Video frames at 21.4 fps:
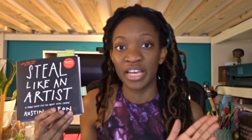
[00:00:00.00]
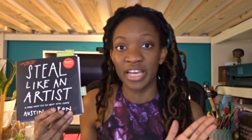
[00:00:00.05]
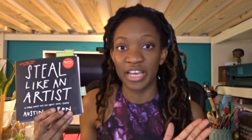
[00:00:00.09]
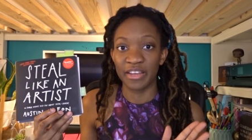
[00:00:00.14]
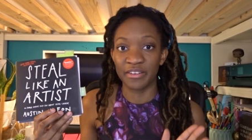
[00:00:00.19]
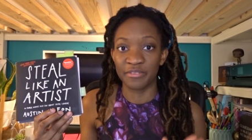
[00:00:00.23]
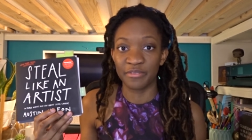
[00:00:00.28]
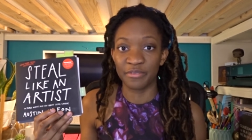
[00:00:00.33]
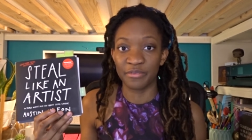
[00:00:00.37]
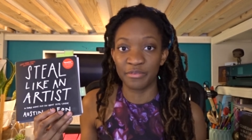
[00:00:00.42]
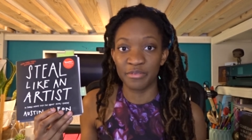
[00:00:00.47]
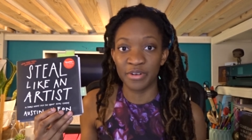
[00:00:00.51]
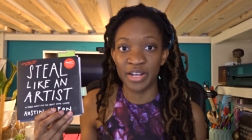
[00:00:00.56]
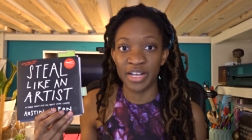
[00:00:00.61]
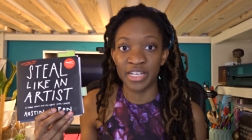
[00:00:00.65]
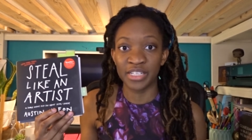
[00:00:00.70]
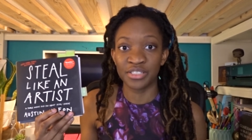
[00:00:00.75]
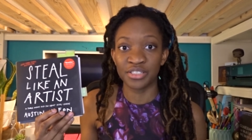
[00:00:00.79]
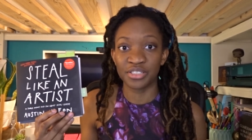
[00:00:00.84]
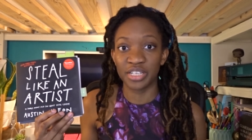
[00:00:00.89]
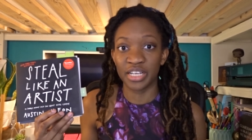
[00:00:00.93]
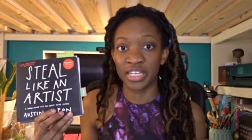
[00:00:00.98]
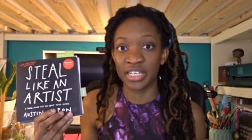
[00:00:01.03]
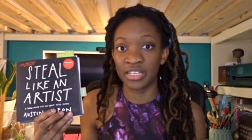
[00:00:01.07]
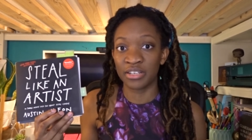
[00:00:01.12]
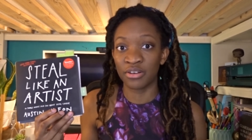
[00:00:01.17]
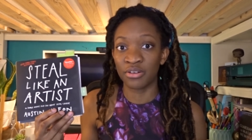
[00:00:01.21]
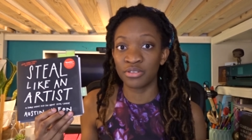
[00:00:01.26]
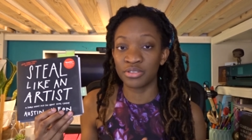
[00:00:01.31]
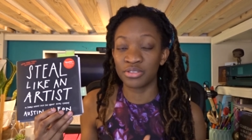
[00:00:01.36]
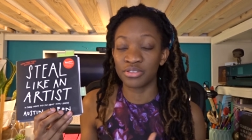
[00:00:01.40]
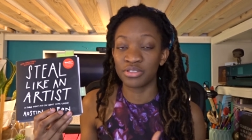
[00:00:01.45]
and fresh. And he
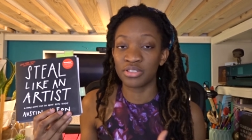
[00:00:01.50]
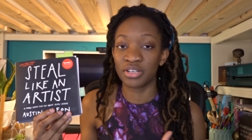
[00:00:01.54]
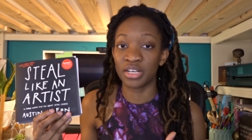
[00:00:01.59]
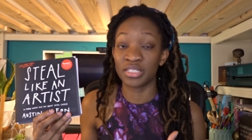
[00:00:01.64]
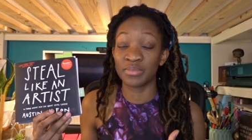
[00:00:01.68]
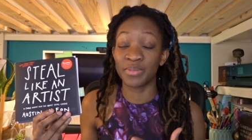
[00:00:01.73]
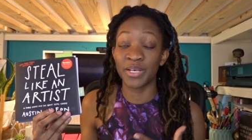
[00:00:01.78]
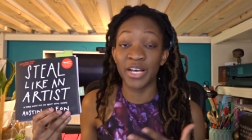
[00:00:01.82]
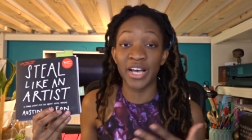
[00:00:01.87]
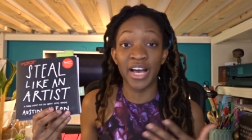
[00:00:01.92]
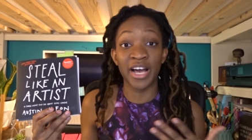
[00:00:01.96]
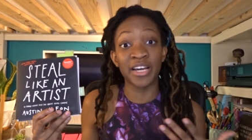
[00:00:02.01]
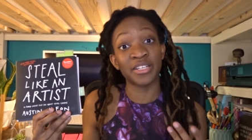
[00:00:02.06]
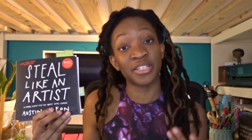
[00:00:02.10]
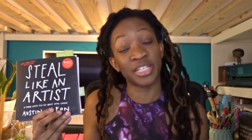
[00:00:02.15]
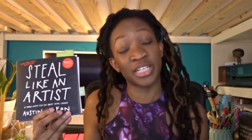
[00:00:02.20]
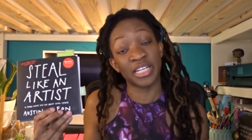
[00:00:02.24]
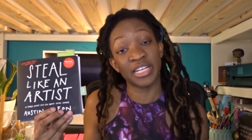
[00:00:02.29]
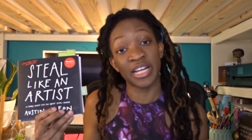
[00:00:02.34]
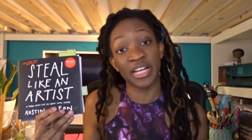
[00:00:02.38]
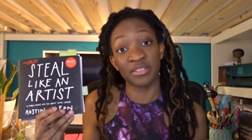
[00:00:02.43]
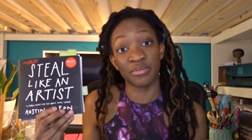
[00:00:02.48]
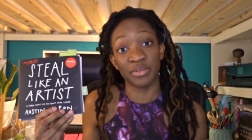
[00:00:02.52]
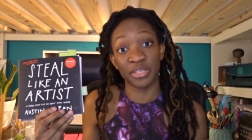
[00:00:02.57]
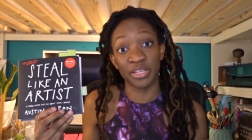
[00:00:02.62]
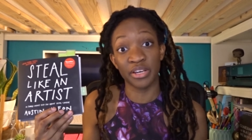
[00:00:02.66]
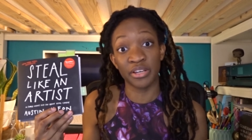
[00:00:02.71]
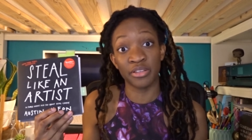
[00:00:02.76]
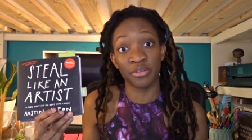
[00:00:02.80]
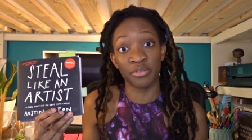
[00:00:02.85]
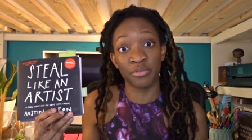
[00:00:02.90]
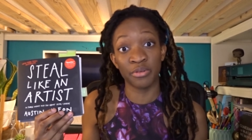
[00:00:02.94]
also talks about how to connect with
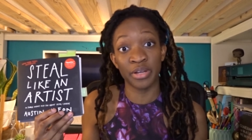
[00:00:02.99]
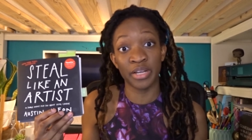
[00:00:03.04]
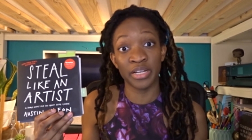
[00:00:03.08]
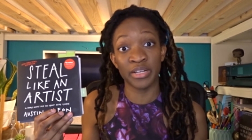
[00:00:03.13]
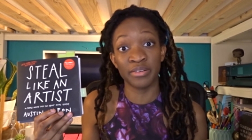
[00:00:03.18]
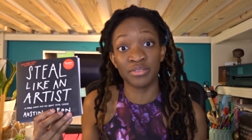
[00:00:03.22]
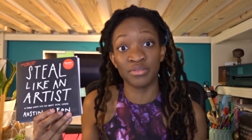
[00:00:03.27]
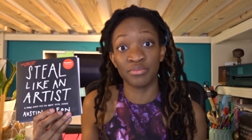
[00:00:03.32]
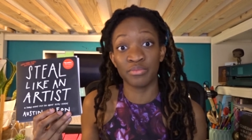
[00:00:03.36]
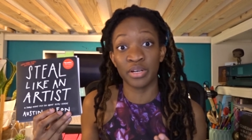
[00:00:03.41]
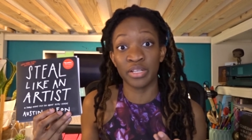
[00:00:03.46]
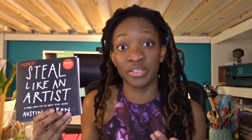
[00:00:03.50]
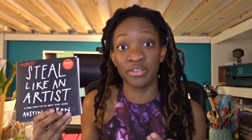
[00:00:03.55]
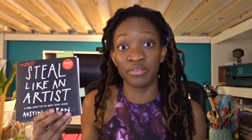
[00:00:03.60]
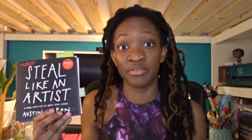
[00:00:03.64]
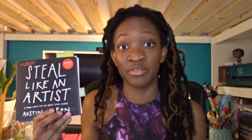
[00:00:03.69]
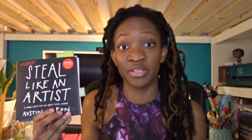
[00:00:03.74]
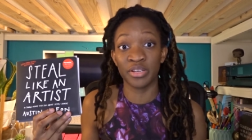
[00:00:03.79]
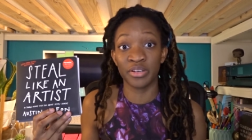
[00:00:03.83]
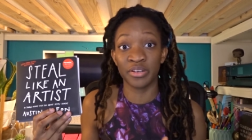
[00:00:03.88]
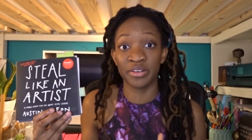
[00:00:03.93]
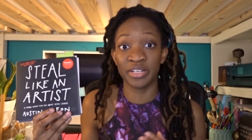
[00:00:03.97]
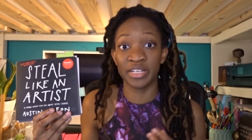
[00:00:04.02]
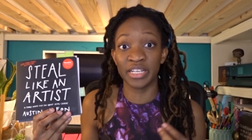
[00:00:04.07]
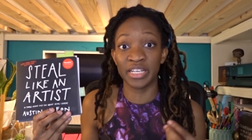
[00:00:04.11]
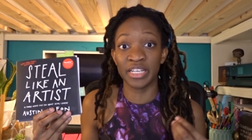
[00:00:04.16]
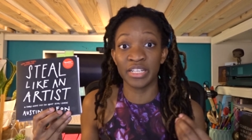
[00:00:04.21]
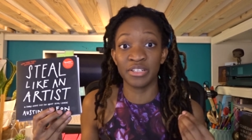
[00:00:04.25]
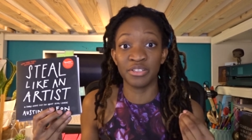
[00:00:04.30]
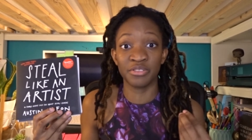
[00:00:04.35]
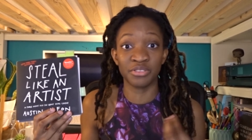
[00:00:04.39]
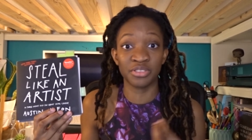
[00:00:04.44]
other creatives, whether they're
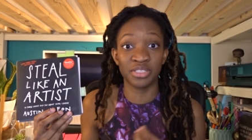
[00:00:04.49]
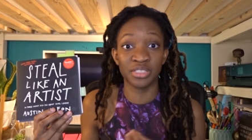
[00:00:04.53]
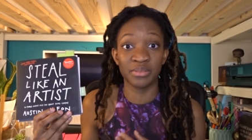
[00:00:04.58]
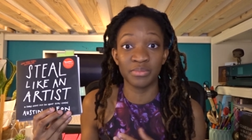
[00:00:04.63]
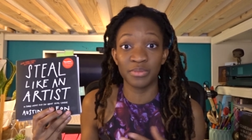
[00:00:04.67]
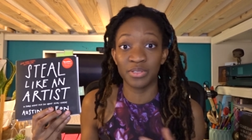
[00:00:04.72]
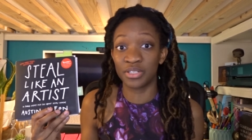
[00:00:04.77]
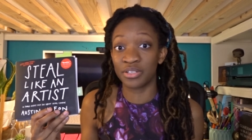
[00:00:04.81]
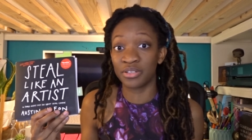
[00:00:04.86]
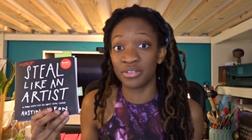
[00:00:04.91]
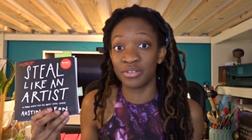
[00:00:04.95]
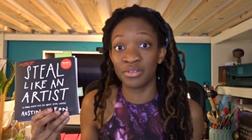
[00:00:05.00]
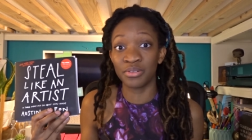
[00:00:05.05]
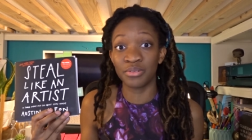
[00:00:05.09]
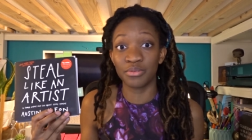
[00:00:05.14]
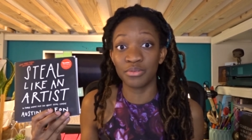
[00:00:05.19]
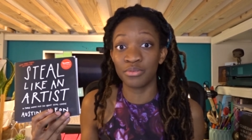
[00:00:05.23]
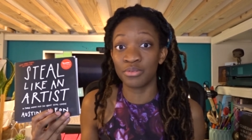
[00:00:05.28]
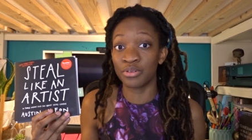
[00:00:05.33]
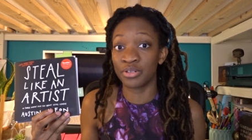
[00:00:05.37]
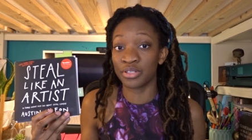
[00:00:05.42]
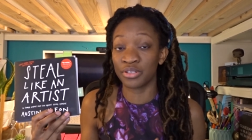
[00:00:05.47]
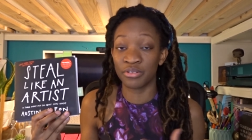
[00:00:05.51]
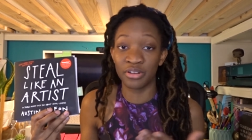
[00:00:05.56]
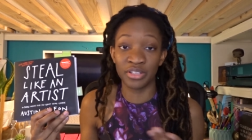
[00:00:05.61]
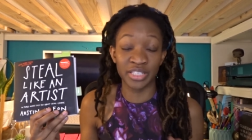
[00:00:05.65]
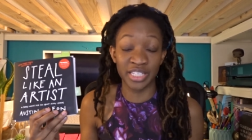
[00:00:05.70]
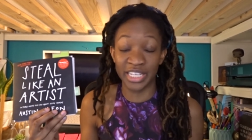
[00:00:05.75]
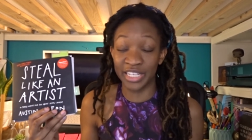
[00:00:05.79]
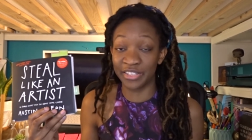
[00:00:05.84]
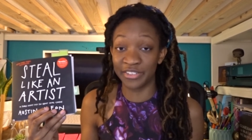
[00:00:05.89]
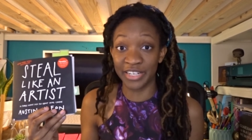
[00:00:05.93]
in your zip code or they're
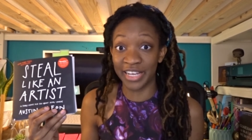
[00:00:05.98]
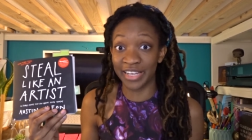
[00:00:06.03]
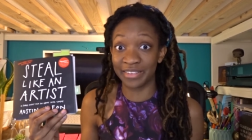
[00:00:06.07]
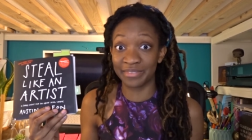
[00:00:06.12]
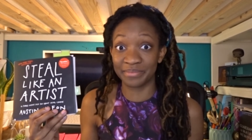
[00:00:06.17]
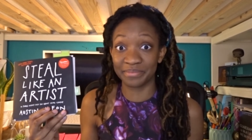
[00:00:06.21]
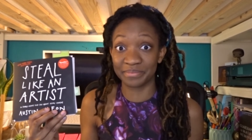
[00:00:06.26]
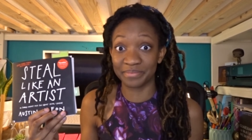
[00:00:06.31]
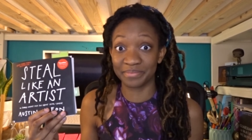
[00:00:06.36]
on the internet.